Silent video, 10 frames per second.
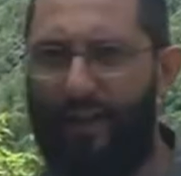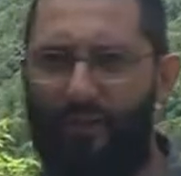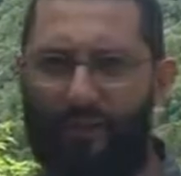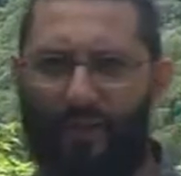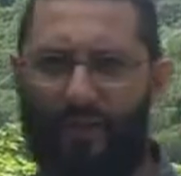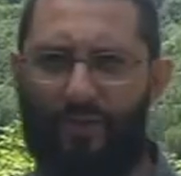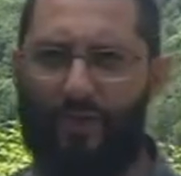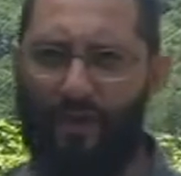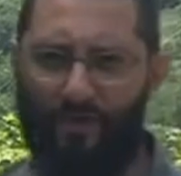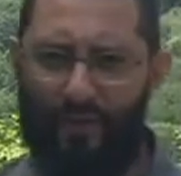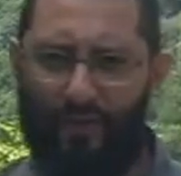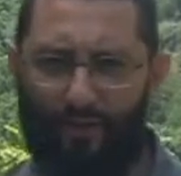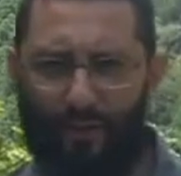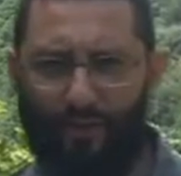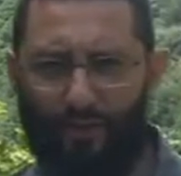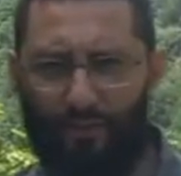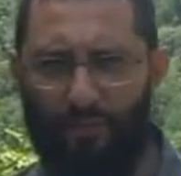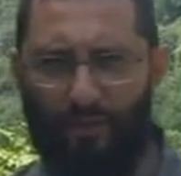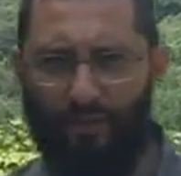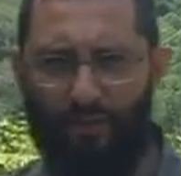we got to have a fund drive now and raise up
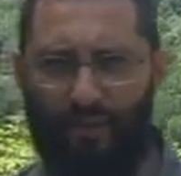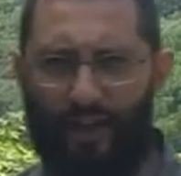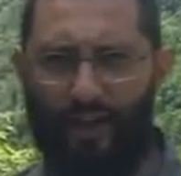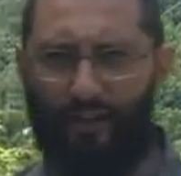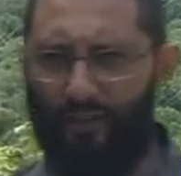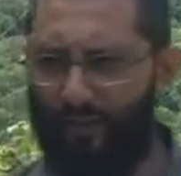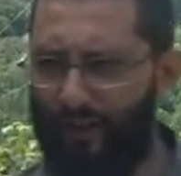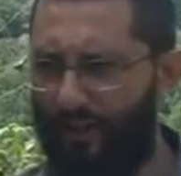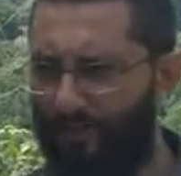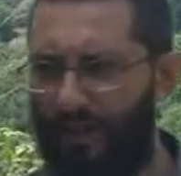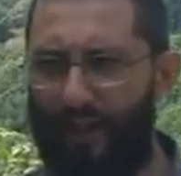millions of dollars so I can